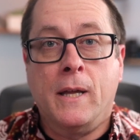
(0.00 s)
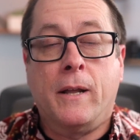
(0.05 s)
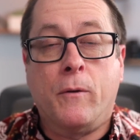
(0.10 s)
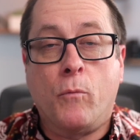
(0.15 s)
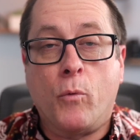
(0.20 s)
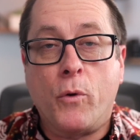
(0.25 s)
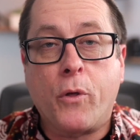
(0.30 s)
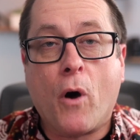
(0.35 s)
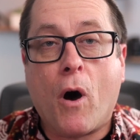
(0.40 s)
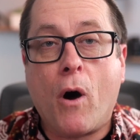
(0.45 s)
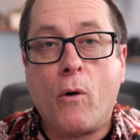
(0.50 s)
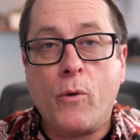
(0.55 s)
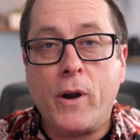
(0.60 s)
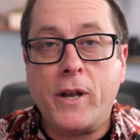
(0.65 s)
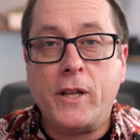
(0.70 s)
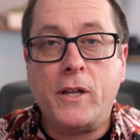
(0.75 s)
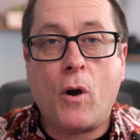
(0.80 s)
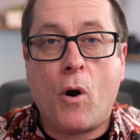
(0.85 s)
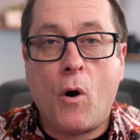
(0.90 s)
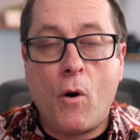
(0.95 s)
And with
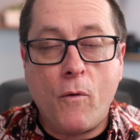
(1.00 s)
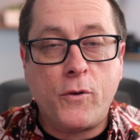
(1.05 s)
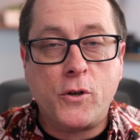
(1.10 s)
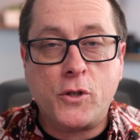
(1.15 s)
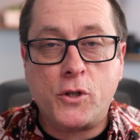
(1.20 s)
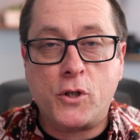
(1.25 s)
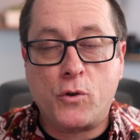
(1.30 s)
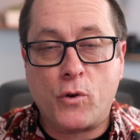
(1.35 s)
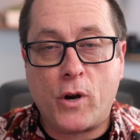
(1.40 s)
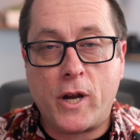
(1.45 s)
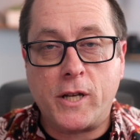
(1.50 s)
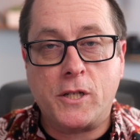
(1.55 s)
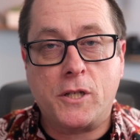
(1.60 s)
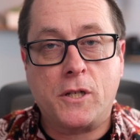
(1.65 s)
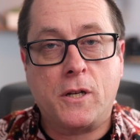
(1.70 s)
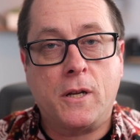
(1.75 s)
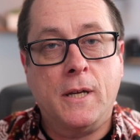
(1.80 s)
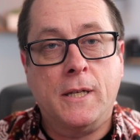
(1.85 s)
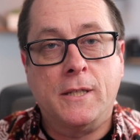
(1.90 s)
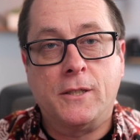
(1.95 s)
already
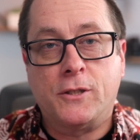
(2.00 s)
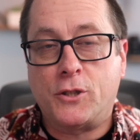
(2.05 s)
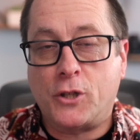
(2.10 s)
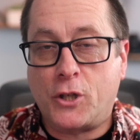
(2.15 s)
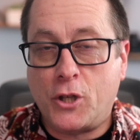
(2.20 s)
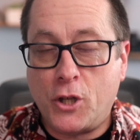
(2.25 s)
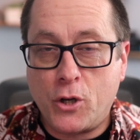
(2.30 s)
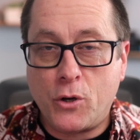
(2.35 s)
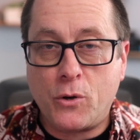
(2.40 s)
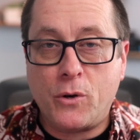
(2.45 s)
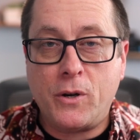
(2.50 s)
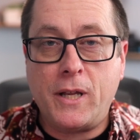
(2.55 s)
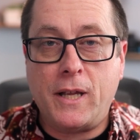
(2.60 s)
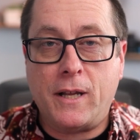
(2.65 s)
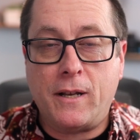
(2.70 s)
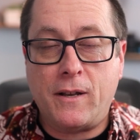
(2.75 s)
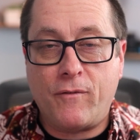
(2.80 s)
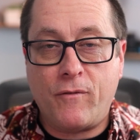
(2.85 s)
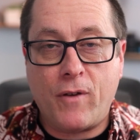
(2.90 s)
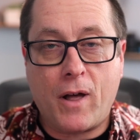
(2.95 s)
overstretched security
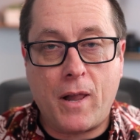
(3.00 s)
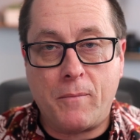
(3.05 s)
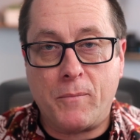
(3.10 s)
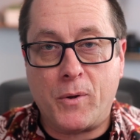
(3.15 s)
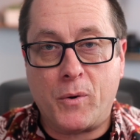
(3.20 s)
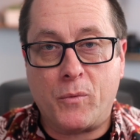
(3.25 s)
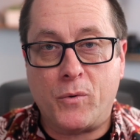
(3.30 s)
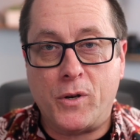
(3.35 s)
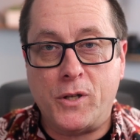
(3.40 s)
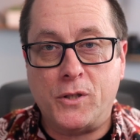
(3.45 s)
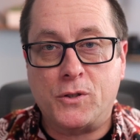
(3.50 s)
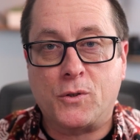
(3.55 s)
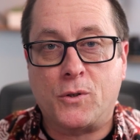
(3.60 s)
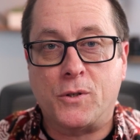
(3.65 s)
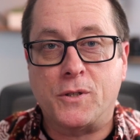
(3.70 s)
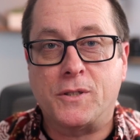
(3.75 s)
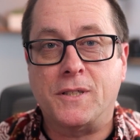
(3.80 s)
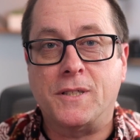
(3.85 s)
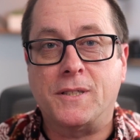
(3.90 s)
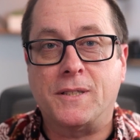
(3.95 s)
and development
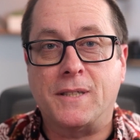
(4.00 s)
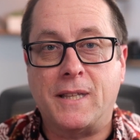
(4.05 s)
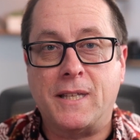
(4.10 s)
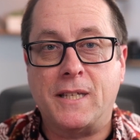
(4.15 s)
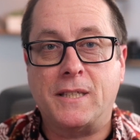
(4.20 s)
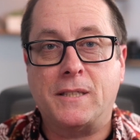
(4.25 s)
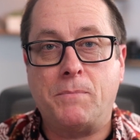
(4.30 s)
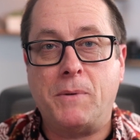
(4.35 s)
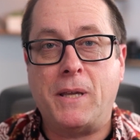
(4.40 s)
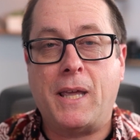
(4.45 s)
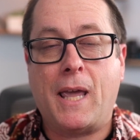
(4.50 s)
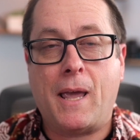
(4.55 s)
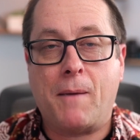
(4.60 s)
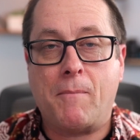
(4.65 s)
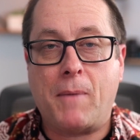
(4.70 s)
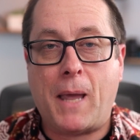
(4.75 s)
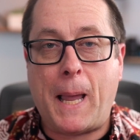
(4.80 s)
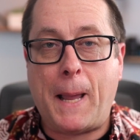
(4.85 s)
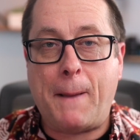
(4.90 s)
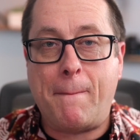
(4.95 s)
resources, this
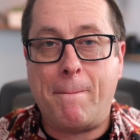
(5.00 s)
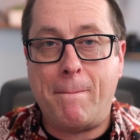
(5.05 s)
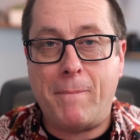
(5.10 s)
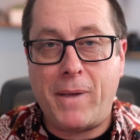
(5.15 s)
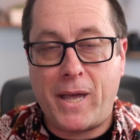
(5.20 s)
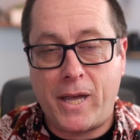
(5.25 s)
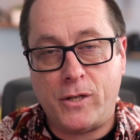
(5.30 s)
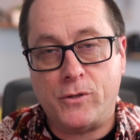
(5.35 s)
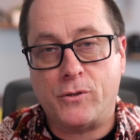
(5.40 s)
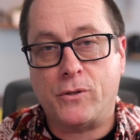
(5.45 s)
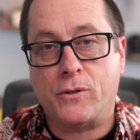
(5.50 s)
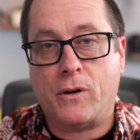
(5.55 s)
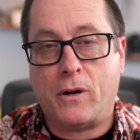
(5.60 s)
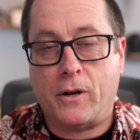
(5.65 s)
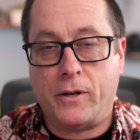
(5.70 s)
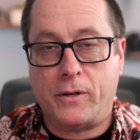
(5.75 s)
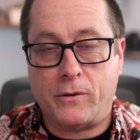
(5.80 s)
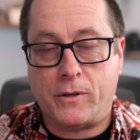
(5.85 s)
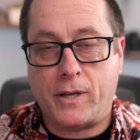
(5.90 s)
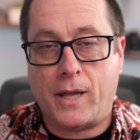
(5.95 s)
became a major
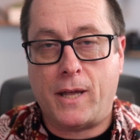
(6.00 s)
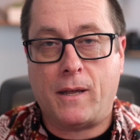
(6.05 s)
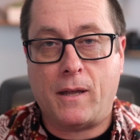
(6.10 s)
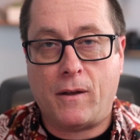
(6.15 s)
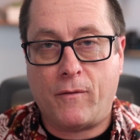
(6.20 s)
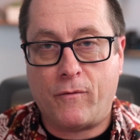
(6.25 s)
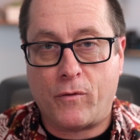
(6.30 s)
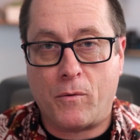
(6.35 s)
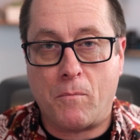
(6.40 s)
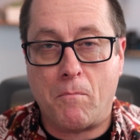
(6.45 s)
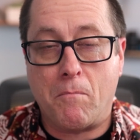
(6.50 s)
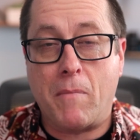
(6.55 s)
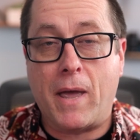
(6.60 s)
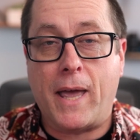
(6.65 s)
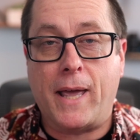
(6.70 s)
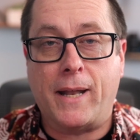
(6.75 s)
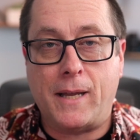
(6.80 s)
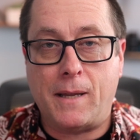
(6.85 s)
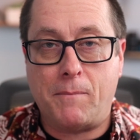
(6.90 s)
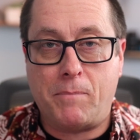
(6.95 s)
undertaking for
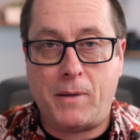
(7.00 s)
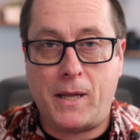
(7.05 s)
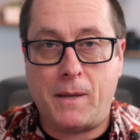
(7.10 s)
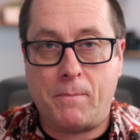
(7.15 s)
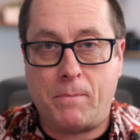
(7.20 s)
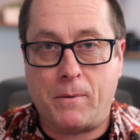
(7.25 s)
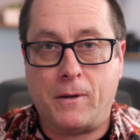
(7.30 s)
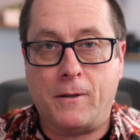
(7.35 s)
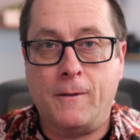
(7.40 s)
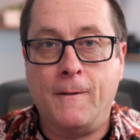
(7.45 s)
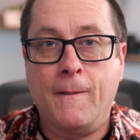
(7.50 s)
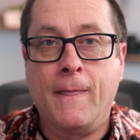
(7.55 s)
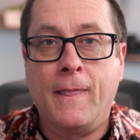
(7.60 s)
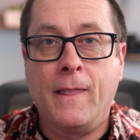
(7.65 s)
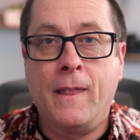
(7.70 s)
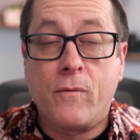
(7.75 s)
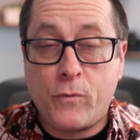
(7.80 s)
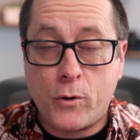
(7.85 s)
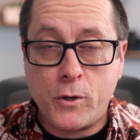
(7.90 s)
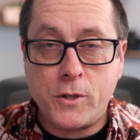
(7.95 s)
many people.
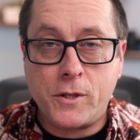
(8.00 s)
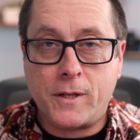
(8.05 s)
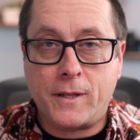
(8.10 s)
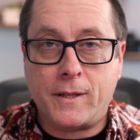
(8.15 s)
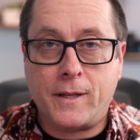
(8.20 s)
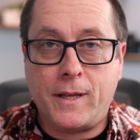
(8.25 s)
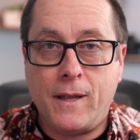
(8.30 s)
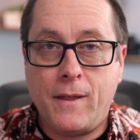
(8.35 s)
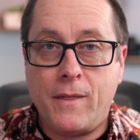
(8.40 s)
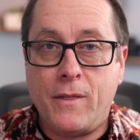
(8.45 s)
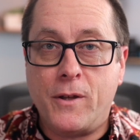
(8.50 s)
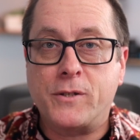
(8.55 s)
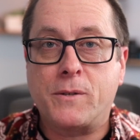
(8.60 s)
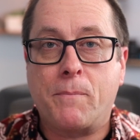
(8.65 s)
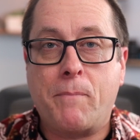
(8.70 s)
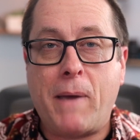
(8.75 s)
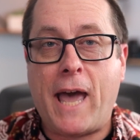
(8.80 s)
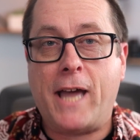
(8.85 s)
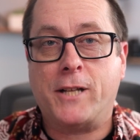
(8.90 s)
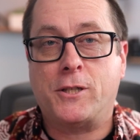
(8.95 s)
Fortunately, there's a
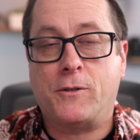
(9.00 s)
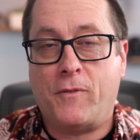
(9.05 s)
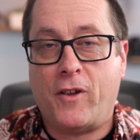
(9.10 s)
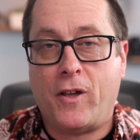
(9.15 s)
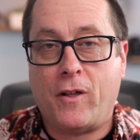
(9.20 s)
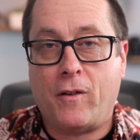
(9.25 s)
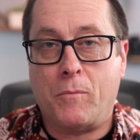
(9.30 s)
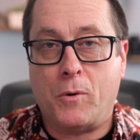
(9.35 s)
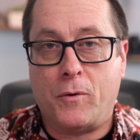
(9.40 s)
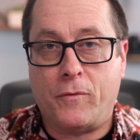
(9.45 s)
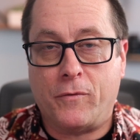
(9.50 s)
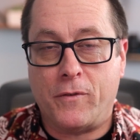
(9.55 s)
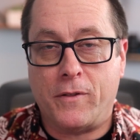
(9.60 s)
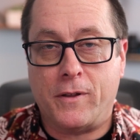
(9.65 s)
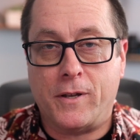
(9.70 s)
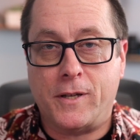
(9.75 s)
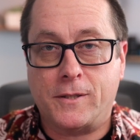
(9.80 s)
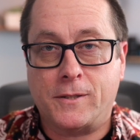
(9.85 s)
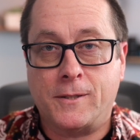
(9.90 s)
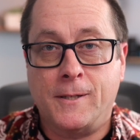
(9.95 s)
patch available for
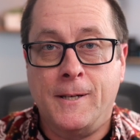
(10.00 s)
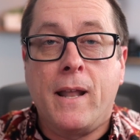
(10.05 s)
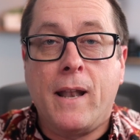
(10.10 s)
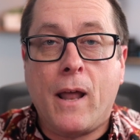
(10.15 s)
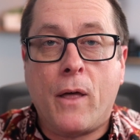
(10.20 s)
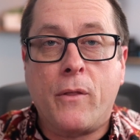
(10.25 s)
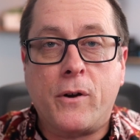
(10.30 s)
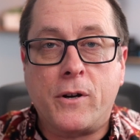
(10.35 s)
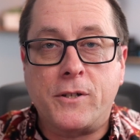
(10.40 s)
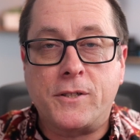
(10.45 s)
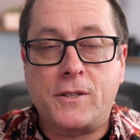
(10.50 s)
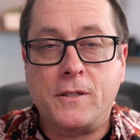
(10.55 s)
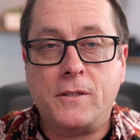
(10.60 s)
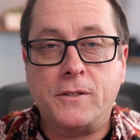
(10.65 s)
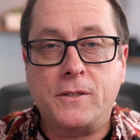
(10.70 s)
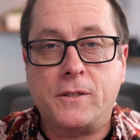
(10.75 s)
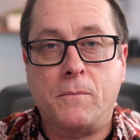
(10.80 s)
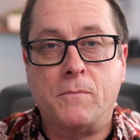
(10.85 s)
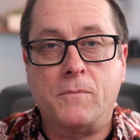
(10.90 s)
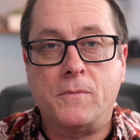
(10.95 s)
this. Now, there are still
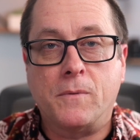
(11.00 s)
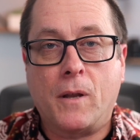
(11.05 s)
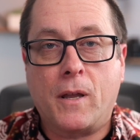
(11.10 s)
some